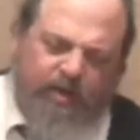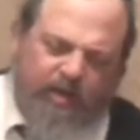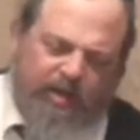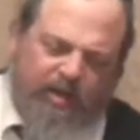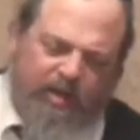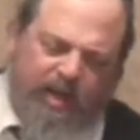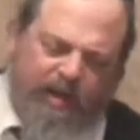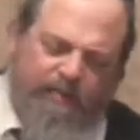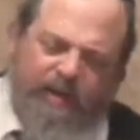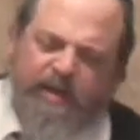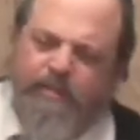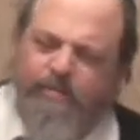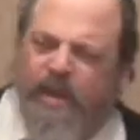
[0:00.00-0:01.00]
Look how
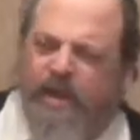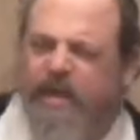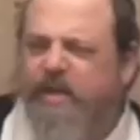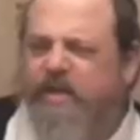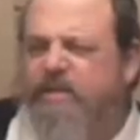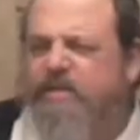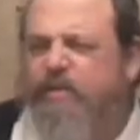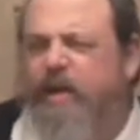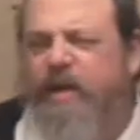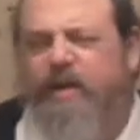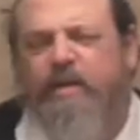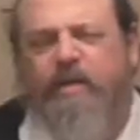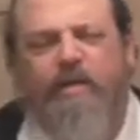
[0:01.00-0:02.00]
big the blade is,
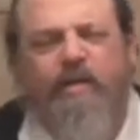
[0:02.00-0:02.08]
right?